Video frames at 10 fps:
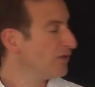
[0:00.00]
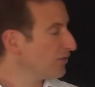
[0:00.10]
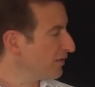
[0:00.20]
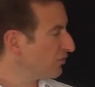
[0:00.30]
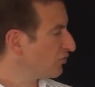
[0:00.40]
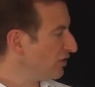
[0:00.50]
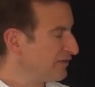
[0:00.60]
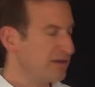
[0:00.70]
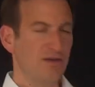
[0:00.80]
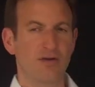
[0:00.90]
So the
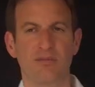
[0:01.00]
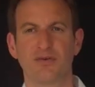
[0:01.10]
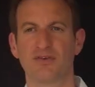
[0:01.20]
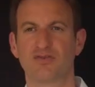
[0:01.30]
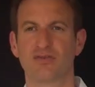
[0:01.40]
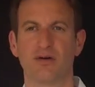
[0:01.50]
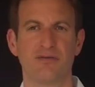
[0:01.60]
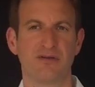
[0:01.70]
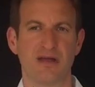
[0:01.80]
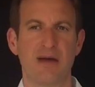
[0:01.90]
Cholesky decomposition
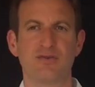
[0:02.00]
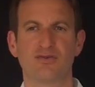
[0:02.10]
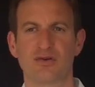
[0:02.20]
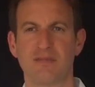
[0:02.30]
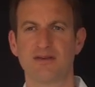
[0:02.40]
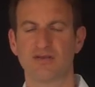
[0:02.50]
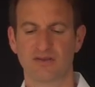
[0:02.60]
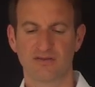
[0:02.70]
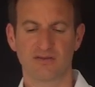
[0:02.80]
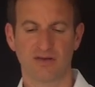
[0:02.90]
of an arbitrary
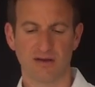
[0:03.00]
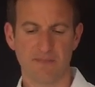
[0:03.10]
matrix